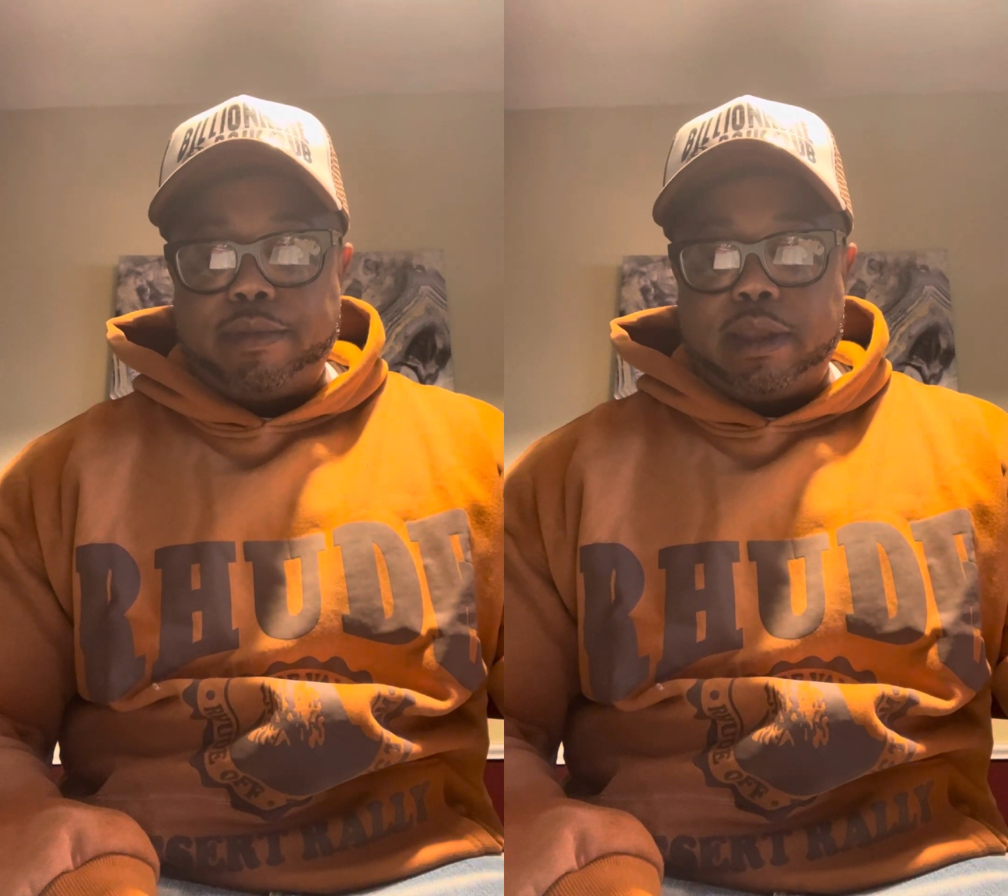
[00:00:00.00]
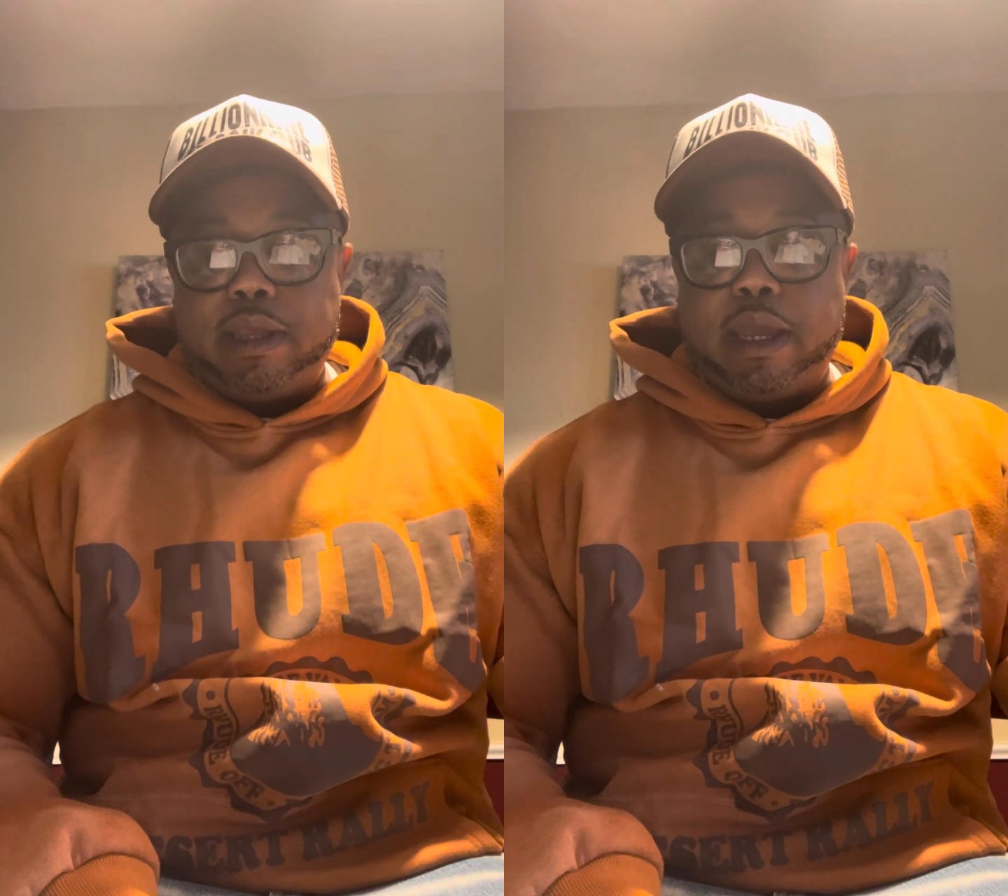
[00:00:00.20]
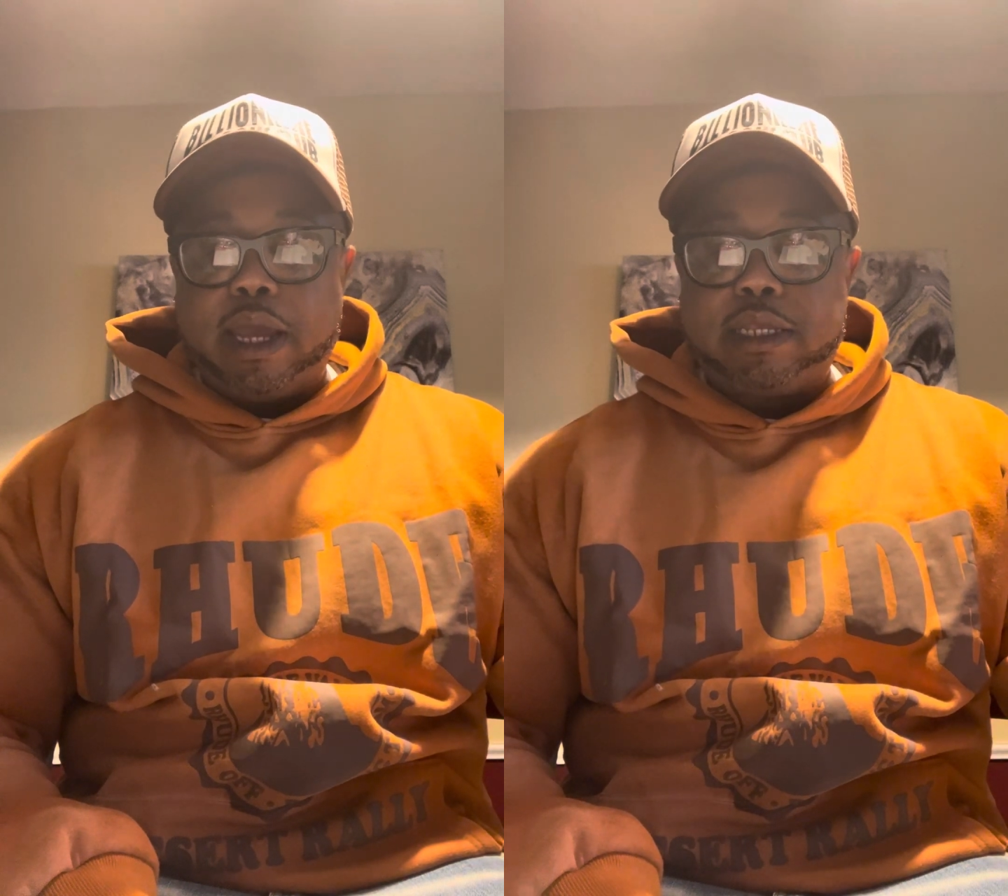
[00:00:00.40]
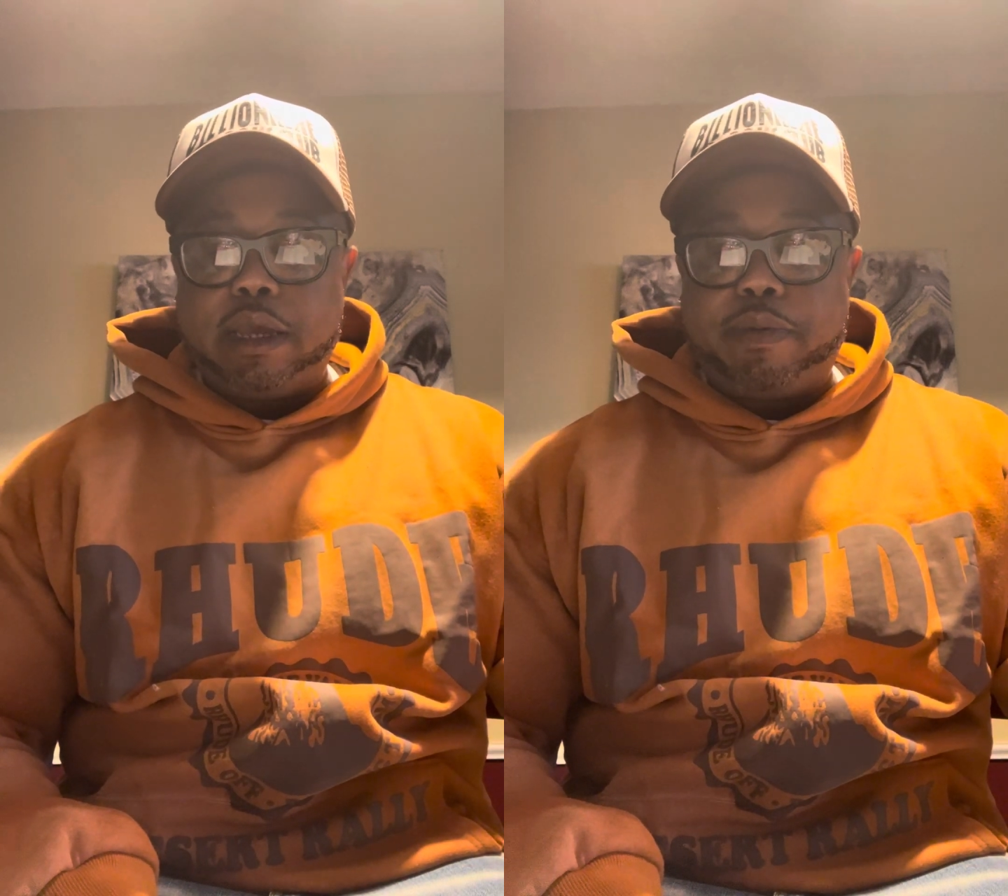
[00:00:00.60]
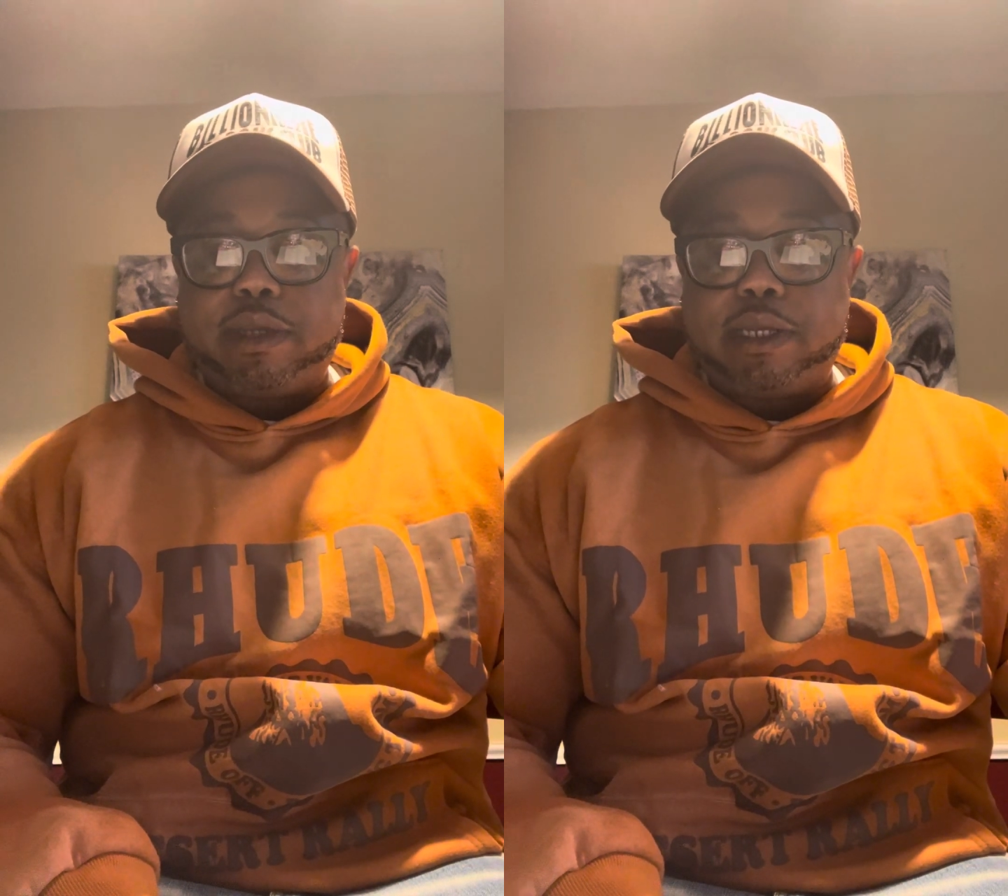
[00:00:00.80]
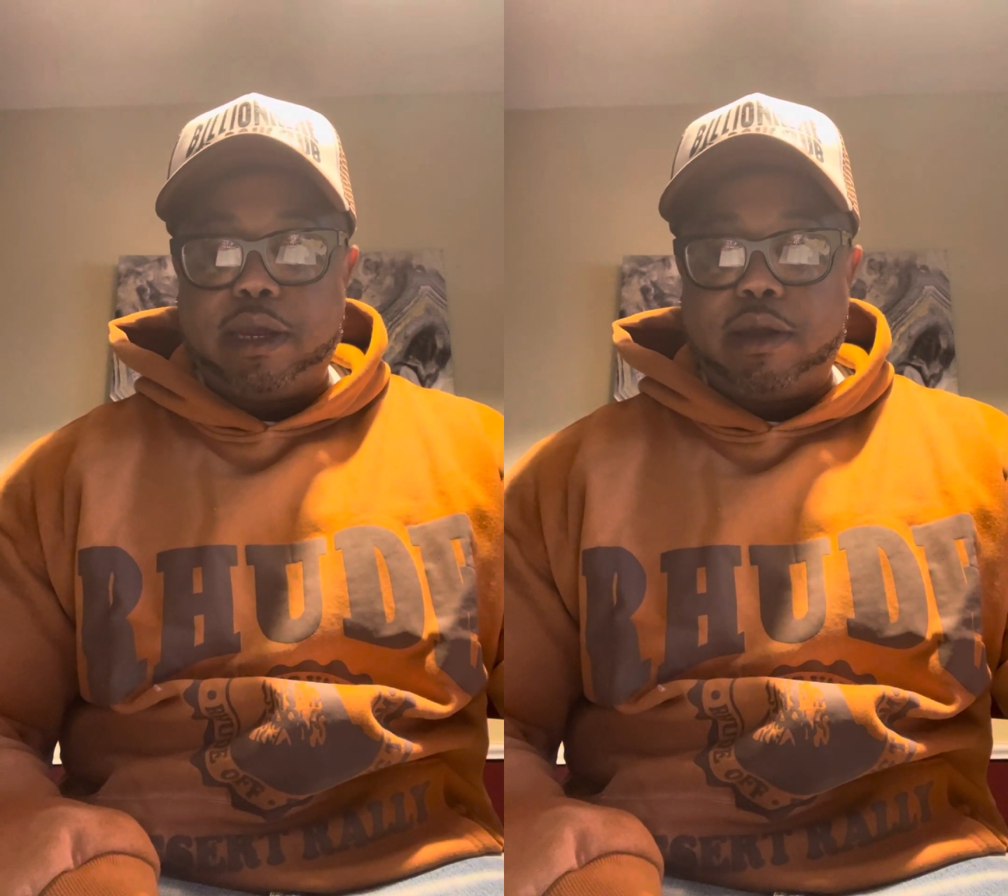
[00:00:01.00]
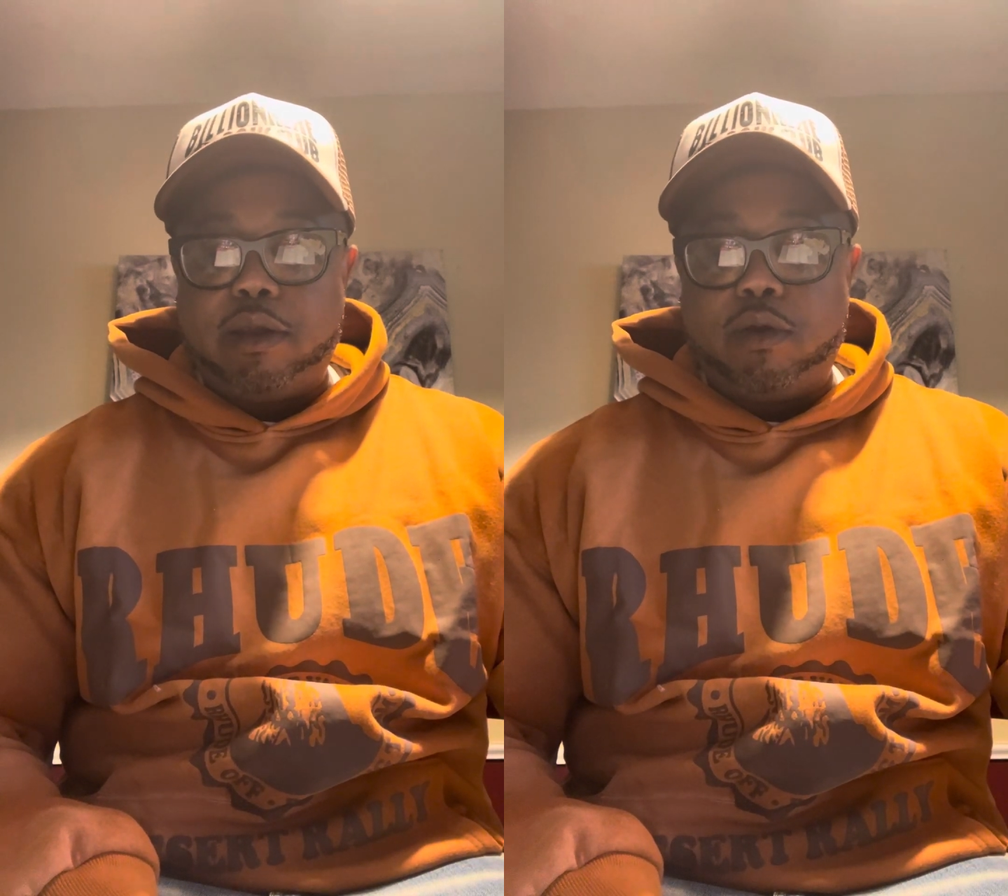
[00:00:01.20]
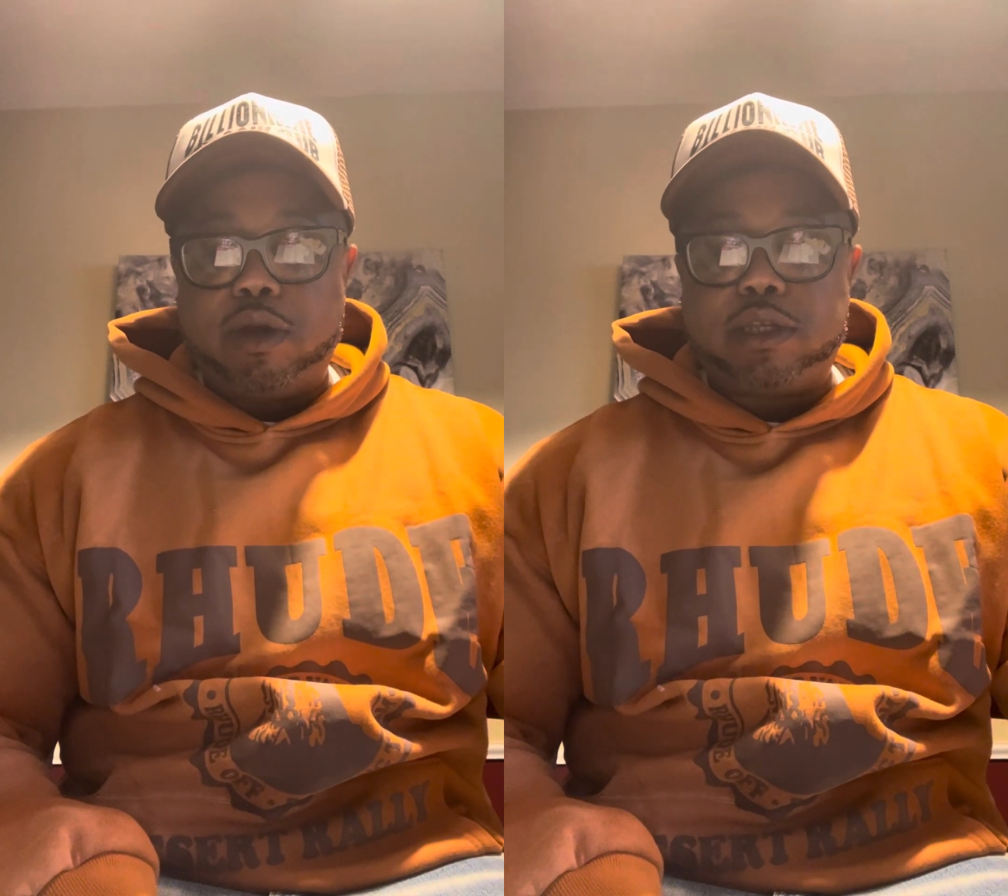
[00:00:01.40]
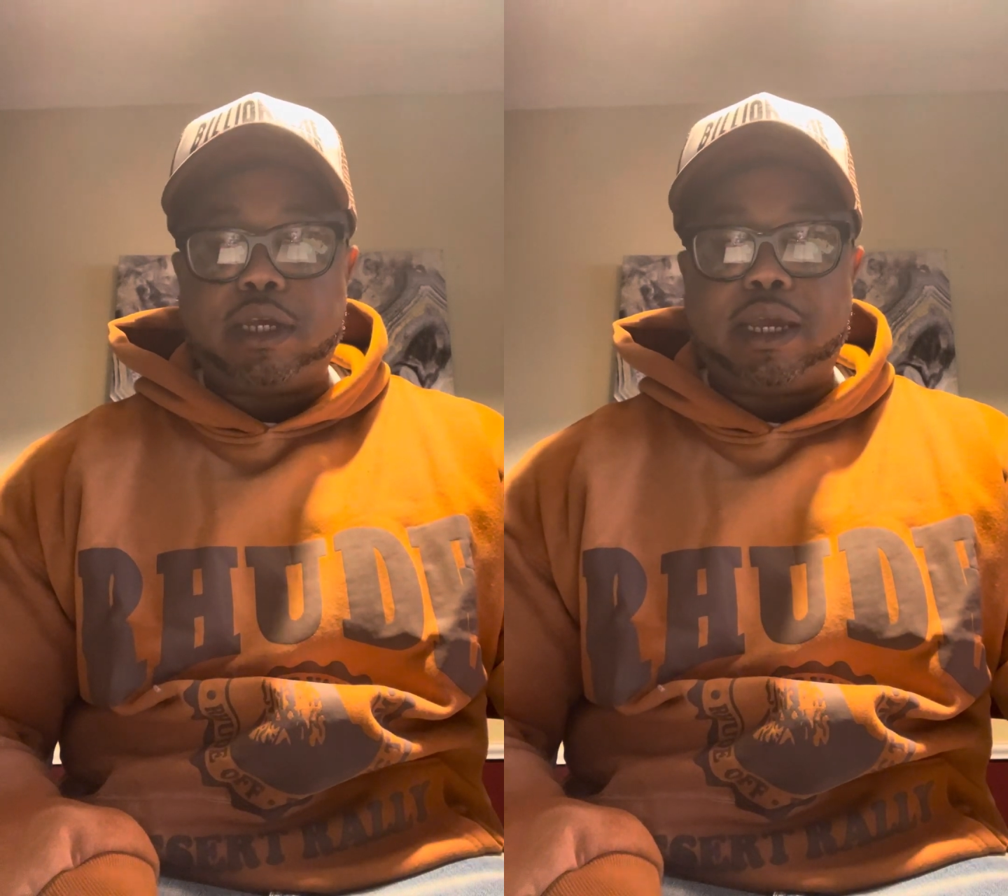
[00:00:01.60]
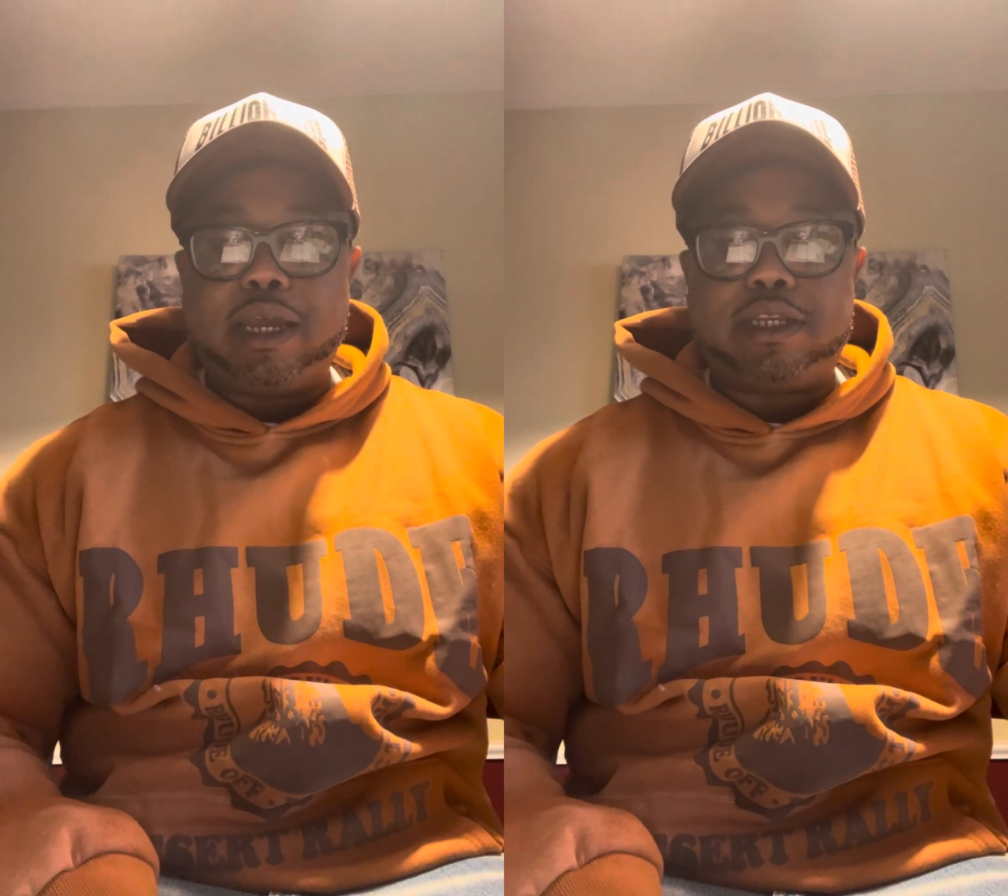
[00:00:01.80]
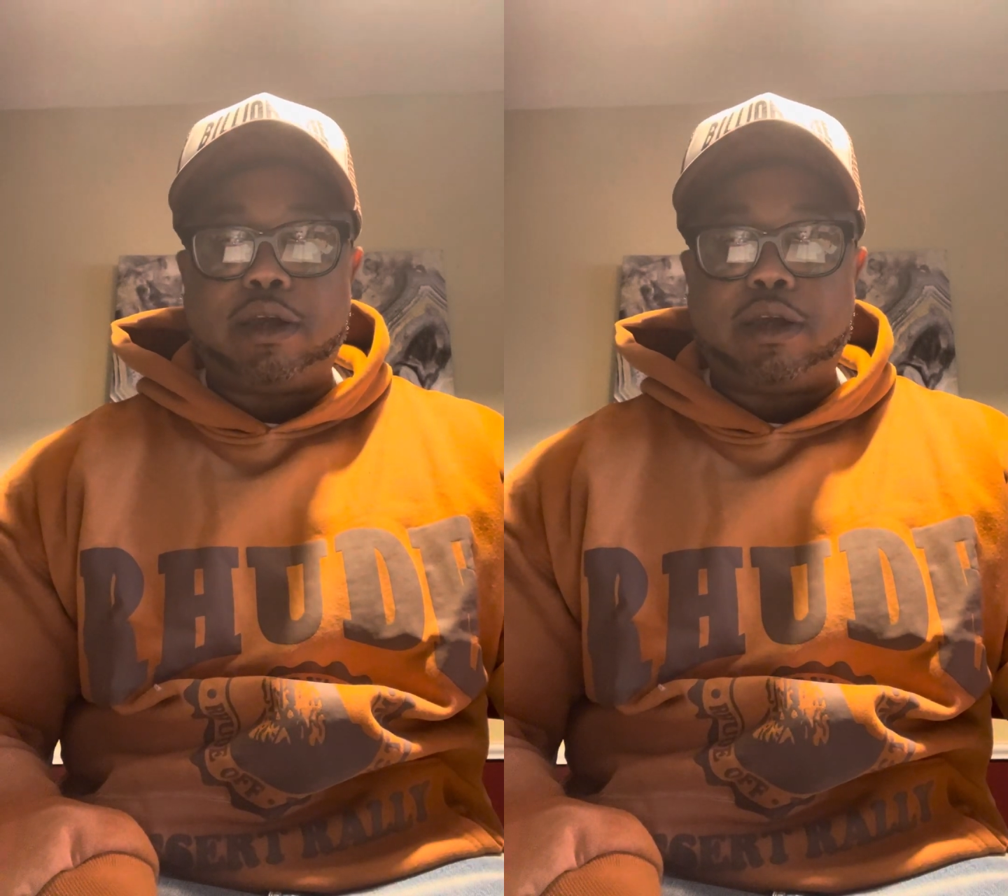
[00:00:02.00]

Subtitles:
10% or lower to get